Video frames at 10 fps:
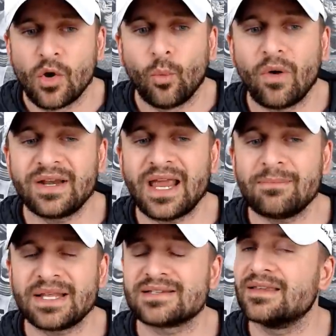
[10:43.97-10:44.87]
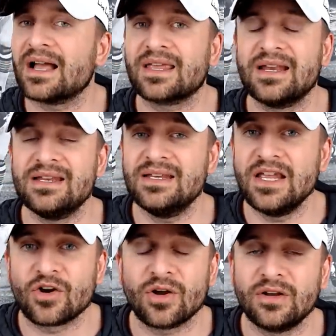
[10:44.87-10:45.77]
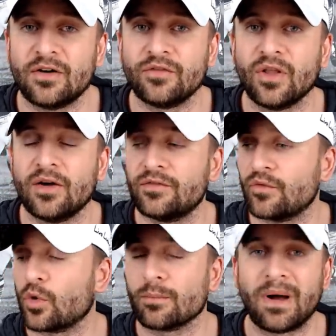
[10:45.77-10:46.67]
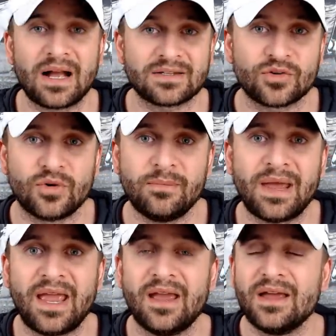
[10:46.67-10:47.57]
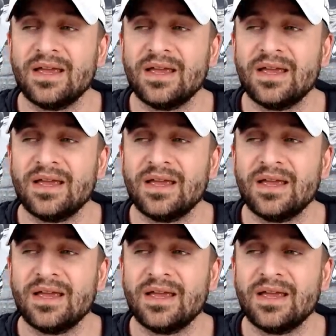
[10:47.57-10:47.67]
One name that's not getting near enough love or mock to Green Bay,